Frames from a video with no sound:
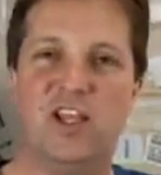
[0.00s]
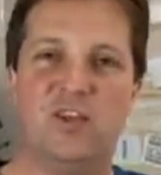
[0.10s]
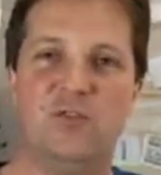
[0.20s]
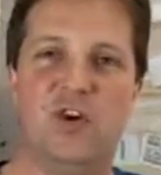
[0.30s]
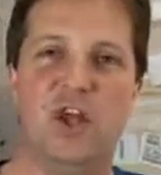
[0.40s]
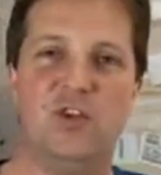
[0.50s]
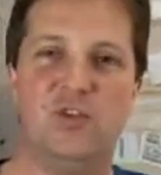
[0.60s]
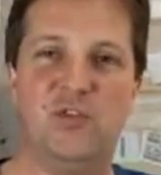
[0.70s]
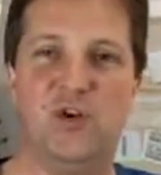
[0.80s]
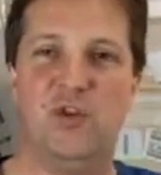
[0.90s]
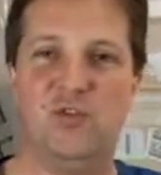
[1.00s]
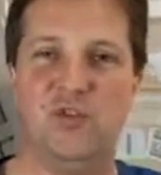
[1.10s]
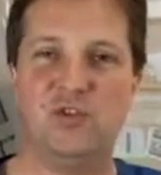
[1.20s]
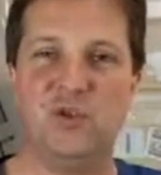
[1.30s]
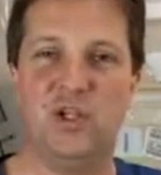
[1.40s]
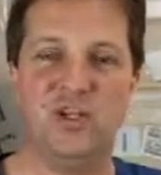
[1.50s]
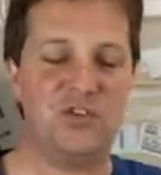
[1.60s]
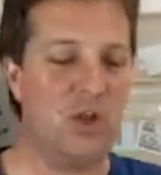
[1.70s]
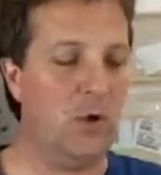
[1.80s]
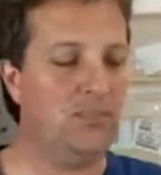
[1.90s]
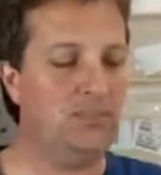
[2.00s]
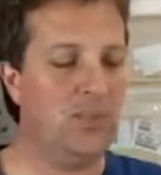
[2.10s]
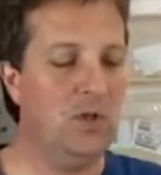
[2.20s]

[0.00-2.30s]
I could find as far as visual aids go.